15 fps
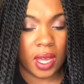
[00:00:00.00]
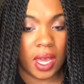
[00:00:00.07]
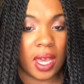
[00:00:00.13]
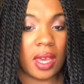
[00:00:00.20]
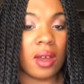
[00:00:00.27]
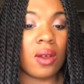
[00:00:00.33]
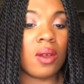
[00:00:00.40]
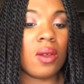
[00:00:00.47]

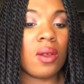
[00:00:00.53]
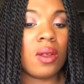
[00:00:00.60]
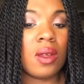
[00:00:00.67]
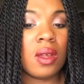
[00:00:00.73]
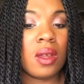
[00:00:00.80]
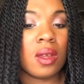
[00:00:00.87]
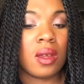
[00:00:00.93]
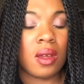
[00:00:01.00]
angle,
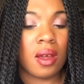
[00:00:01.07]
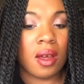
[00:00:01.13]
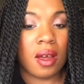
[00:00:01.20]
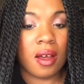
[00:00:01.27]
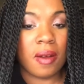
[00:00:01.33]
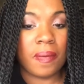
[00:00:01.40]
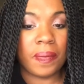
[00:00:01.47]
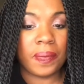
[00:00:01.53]

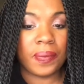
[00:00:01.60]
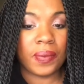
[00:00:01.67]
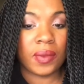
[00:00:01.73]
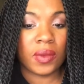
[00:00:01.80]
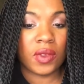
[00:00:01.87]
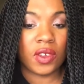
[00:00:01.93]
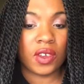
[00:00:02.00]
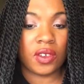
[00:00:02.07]

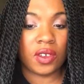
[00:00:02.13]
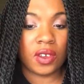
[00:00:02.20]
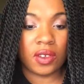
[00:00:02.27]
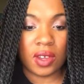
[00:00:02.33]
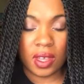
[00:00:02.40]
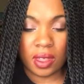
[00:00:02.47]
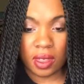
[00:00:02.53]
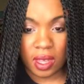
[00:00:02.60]
just because
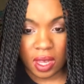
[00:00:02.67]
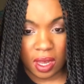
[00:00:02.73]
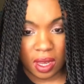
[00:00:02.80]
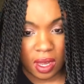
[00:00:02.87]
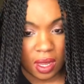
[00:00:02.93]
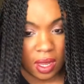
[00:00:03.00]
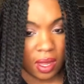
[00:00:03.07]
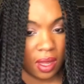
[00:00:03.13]
I think
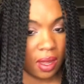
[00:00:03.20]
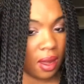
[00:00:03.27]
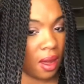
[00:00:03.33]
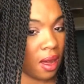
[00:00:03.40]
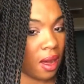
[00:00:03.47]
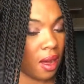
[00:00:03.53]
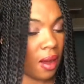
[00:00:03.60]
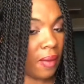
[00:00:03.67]

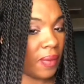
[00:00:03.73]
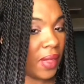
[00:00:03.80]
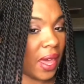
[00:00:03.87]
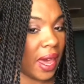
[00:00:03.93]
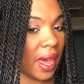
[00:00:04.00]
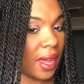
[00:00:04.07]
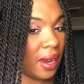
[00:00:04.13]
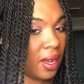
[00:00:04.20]

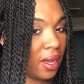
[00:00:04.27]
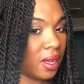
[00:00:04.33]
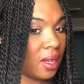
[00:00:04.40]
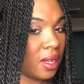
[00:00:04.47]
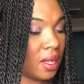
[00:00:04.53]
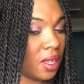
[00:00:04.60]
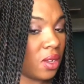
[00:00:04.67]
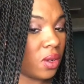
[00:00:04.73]
that
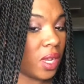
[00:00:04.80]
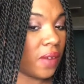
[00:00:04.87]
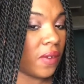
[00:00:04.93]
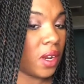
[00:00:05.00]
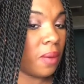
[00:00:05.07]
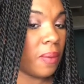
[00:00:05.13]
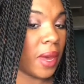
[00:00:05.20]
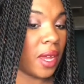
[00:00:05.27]
it'll give
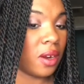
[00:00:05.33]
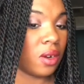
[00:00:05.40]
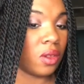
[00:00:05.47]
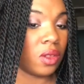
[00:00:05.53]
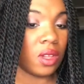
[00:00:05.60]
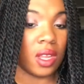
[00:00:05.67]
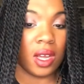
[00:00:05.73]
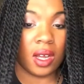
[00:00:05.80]
it a better
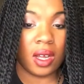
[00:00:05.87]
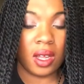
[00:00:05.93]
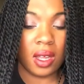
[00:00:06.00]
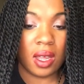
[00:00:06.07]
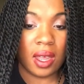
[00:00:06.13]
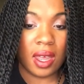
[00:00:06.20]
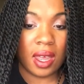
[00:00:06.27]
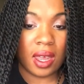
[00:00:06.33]
look.
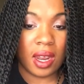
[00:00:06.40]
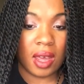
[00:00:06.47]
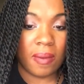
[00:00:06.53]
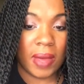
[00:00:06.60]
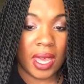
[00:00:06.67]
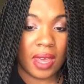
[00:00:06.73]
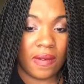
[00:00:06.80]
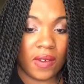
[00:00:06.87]
And I
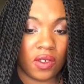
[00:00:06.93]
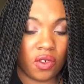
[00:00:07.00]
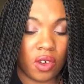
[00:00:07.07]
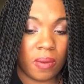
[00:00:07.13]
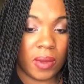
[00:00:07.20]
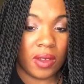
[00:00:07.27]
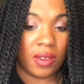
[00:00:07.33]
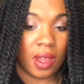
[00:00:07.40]
may even
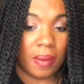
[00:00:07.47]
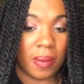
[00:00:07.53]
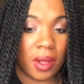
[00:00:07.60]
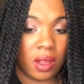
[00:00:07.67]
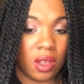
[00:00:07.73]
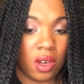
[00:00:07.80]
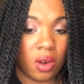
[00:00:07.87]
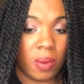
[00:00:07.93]
trim these up a
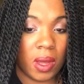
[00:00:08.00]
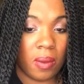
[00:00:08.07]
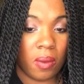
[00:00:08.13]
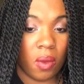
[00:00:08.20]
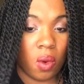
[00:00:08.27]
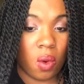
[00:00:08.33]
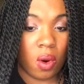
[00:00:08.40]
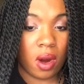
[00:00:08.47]
little bit
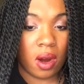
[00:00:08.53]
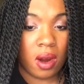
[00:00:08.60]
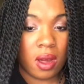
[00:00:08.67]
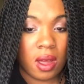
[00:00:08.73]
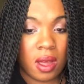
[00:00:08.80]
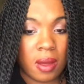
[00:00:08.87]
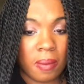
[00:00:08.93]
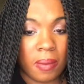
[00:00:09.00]
more,
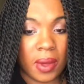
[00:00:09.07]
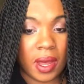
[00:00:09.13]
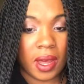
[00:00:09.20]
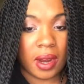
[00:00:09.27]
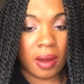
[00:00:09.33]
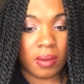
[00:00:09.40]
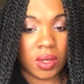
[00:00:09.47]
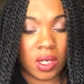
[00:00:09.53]

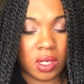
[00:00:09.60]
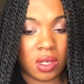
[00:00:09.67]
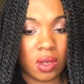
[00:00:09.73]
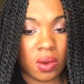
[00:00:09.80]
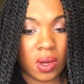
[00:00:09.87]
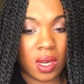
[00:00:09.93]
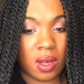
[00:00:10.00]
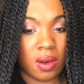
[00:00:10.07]
but I'm just
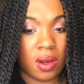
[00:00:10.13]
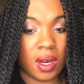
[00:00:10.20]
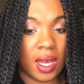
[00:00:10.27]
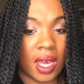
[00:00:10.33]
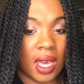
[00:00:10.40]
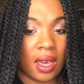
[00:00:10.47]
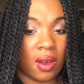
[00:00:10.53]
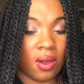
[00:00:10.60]
doing it on an
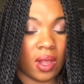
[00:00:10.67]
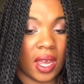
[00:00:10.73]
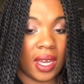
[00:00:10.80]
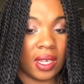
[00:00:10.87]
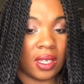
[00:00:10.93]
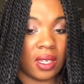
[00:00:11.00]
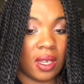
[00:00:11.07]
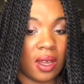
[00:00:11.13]
angle
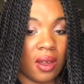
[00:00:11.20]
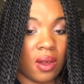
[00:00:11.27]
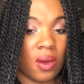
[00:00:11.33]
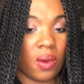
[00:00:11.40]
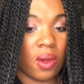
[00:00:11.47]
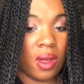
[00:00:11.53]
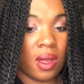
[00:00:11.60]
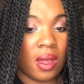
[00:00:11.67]
like
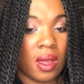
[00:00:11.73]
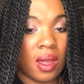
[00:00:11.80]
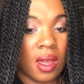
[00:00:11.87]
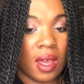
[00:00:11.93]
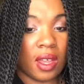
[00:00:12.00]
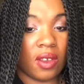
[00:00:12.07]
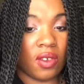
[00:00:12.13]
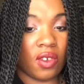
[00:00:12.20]
so.
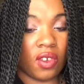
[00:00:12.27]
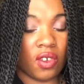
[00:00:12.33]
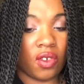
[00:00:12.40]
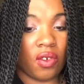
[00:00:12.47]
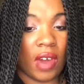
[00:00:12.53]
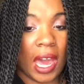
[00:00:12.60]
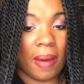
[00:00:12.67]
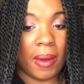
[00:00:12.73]
And you just
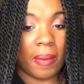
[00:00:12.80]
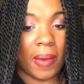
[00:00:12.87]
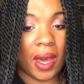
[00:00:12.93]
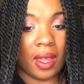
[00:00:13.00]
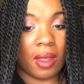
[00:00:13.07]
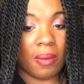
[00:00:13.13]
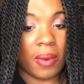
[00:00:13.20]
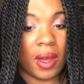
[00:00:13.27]
grab it
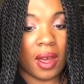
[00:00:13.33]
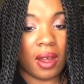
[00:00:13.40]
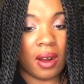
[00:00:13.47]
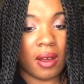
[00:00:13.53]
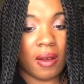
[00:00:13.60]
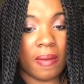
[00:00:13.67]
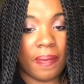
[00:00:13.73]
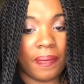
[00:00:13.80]
by the
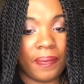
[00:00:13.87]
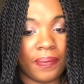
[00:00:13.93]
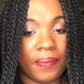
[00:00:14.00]
bottom